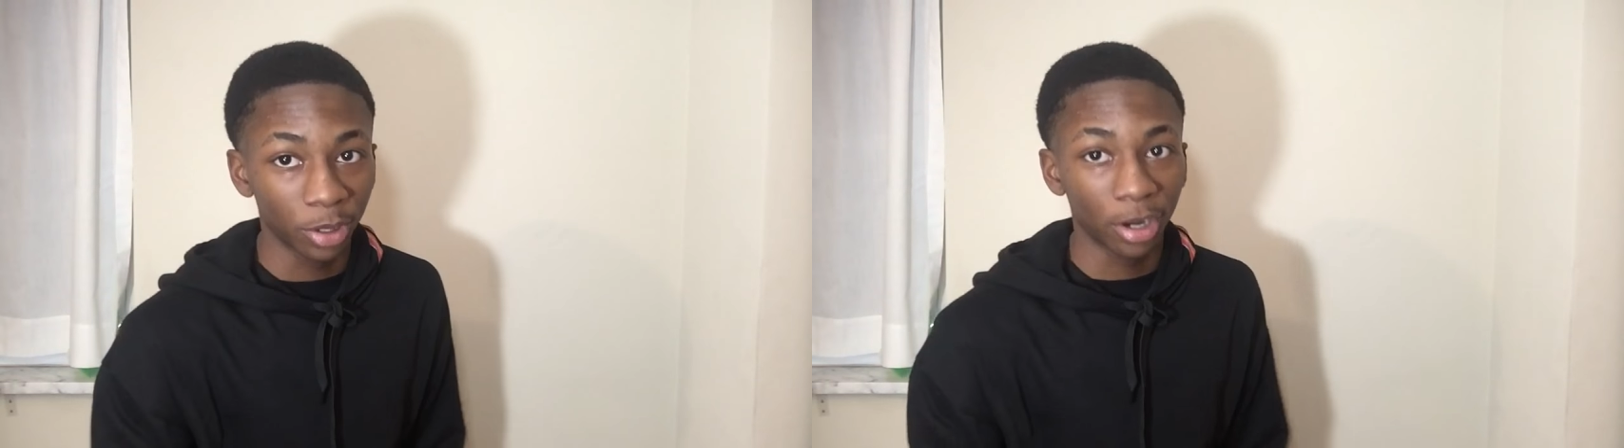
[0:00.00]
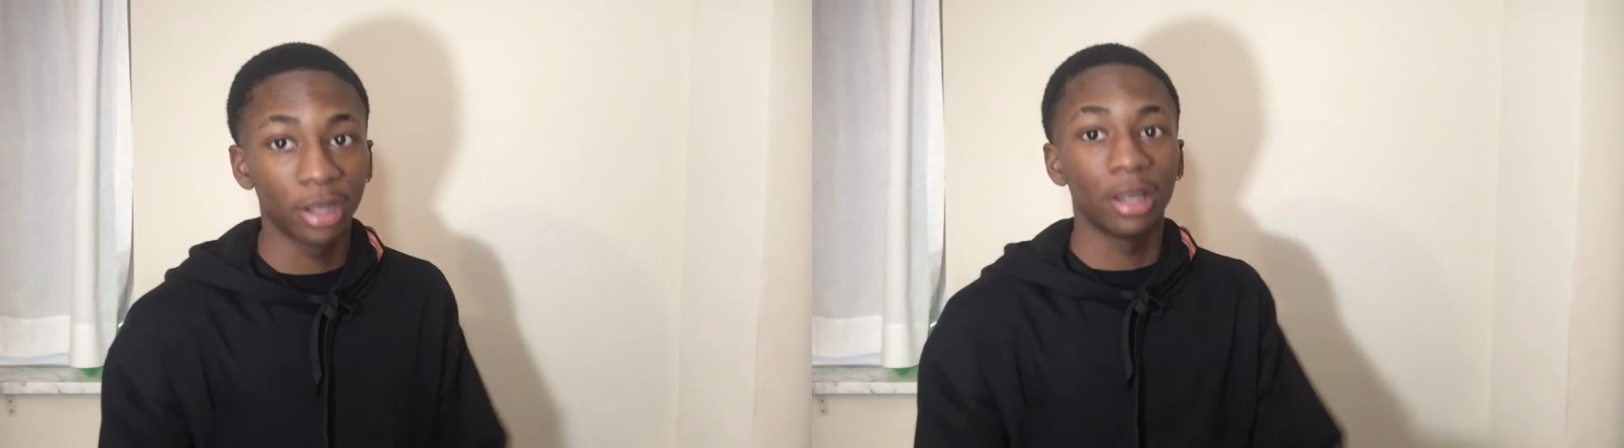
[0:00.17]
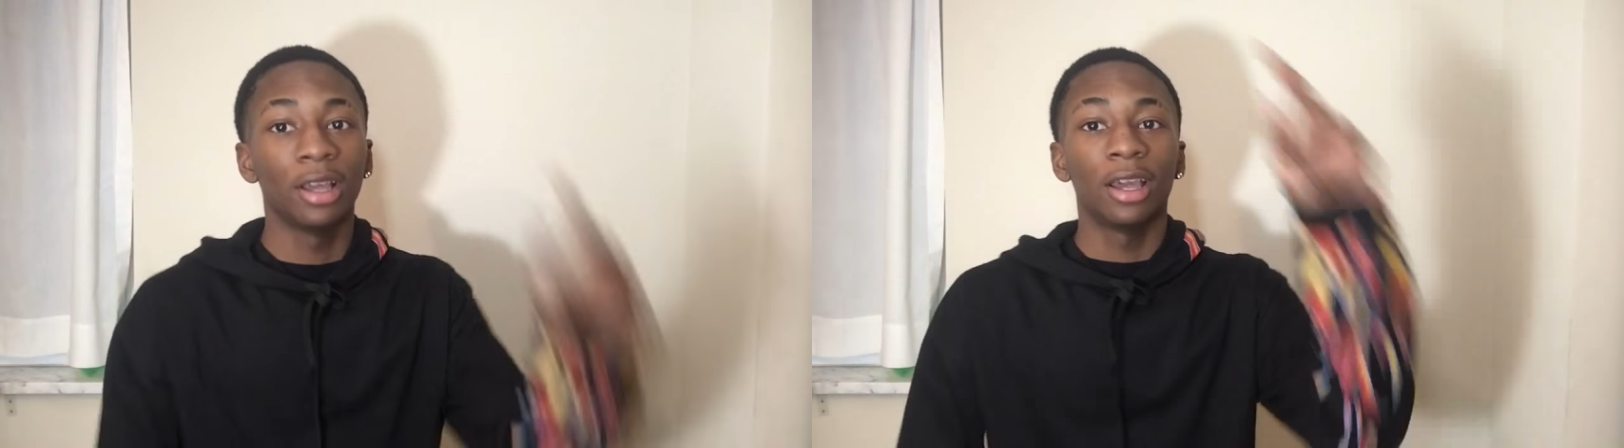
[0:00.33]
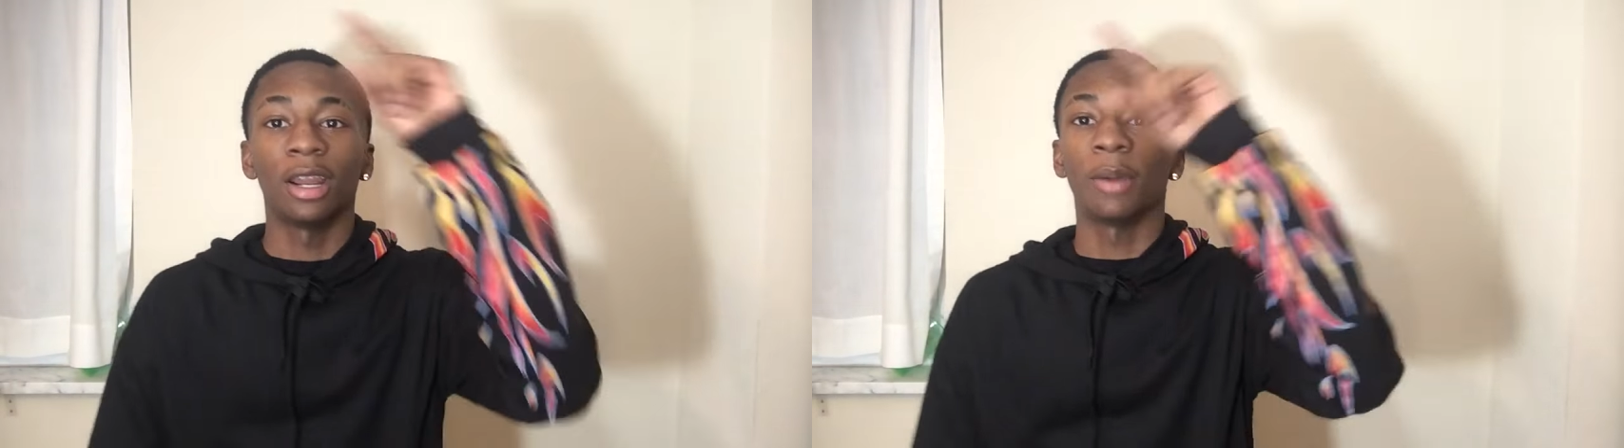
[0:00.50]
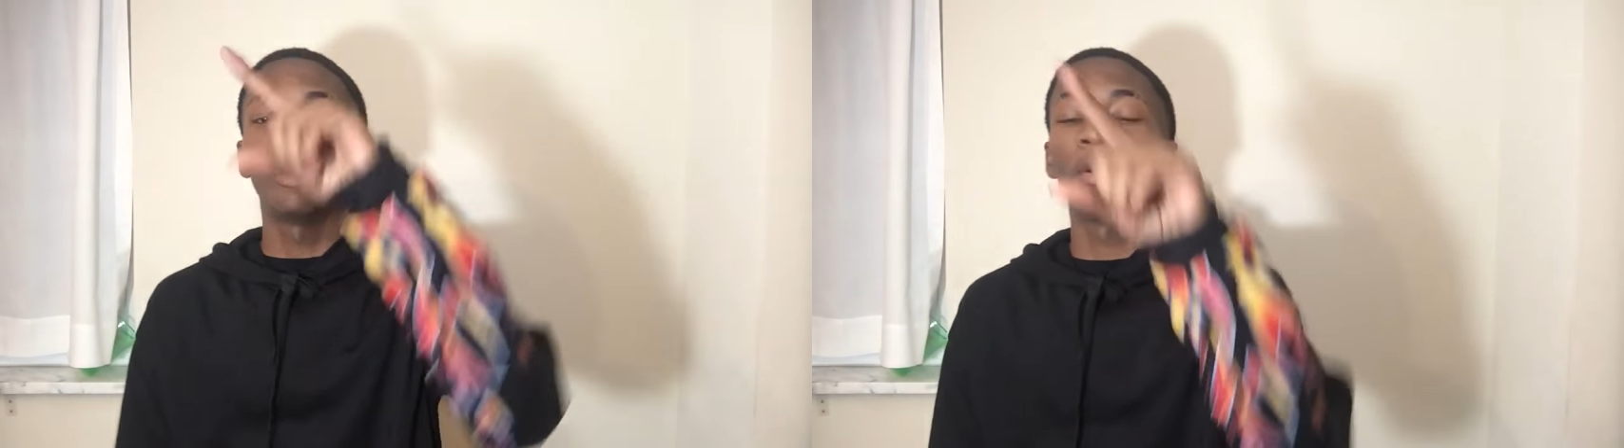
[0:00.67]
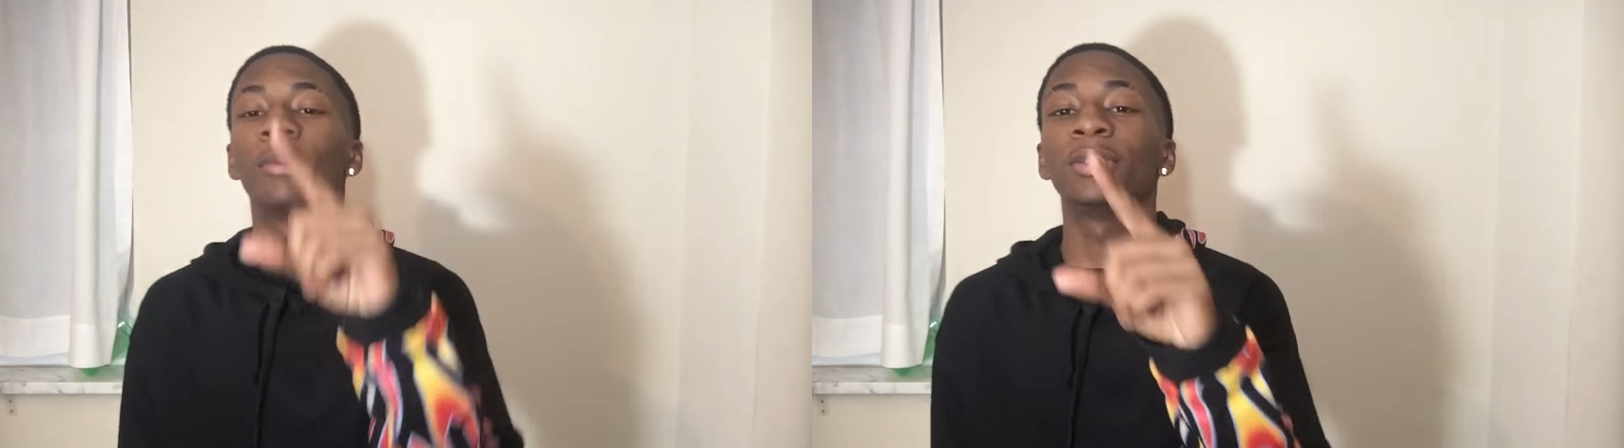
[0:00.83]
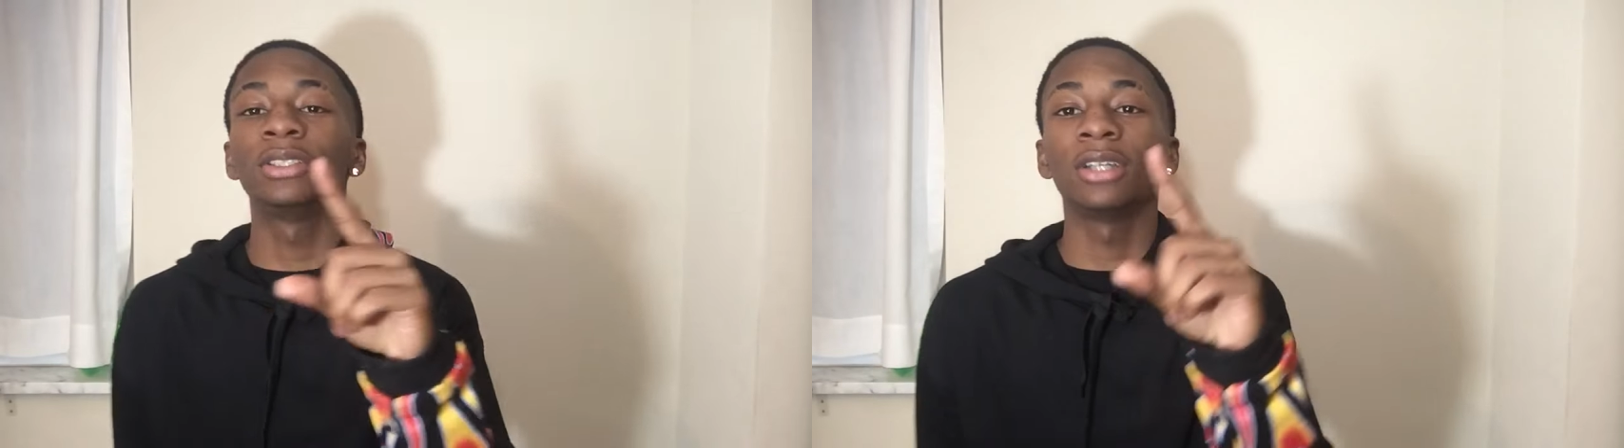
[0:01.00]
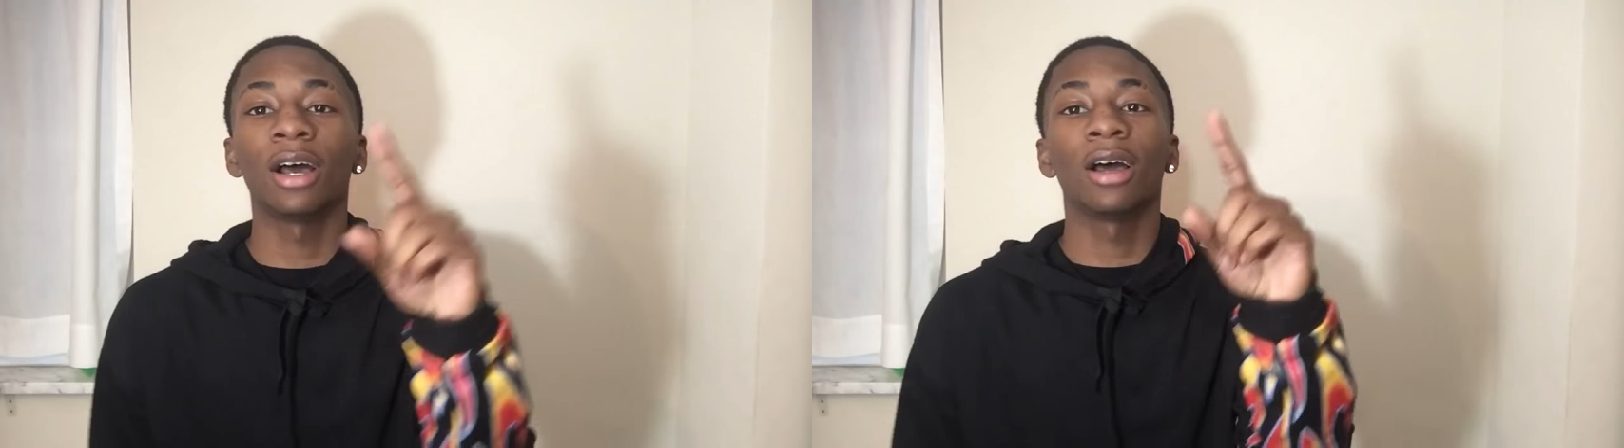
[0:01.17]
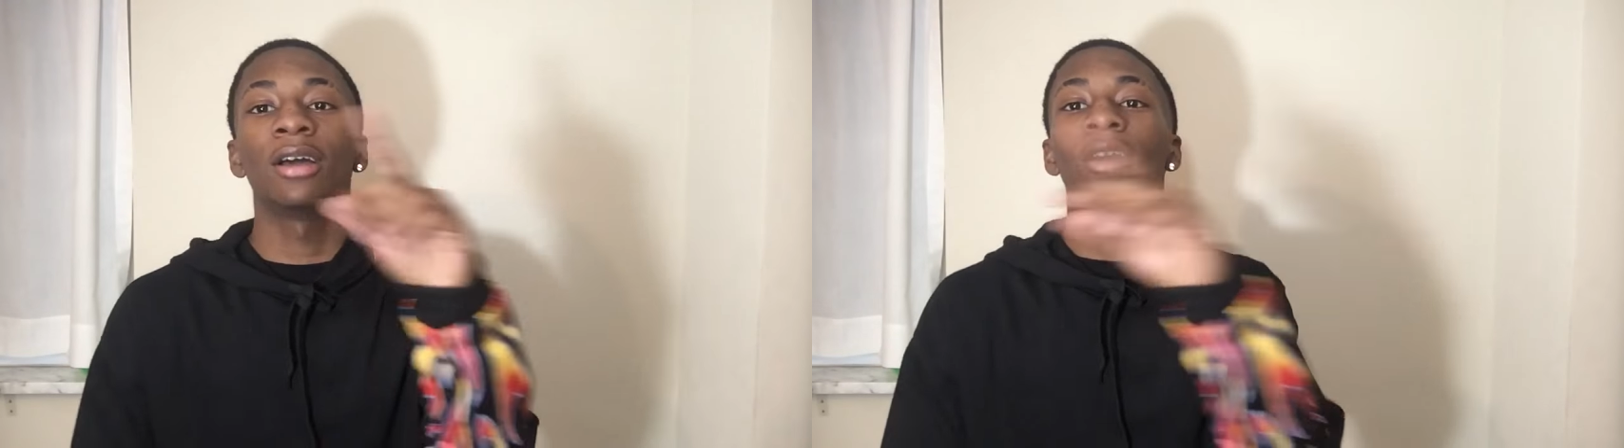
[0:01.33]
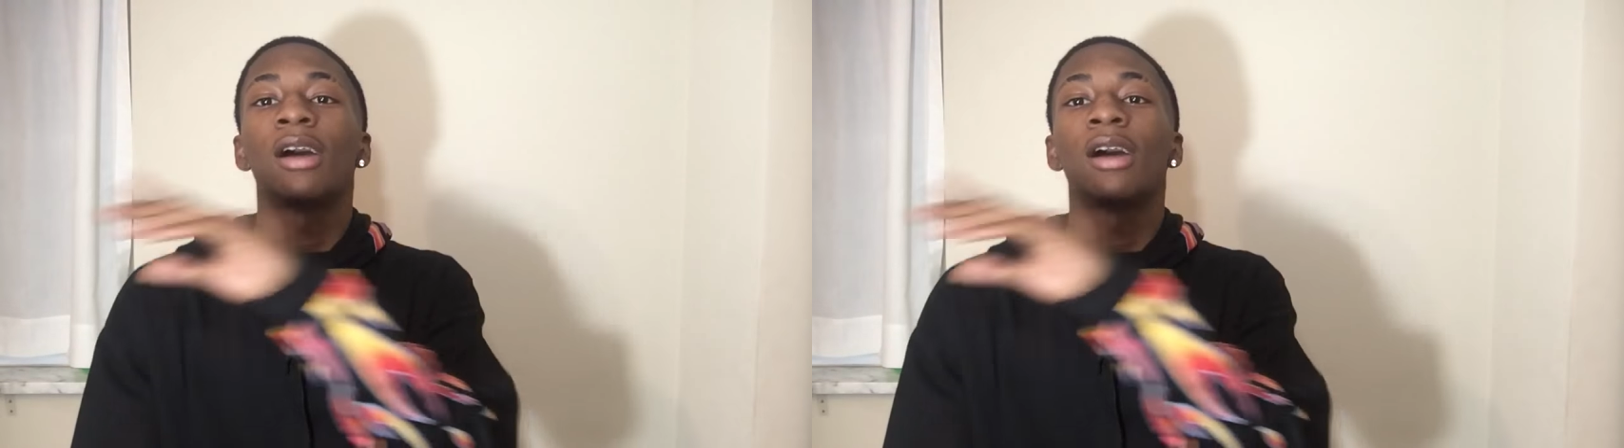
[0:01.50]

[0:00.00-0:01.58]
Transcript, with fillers: grind and I promise y'all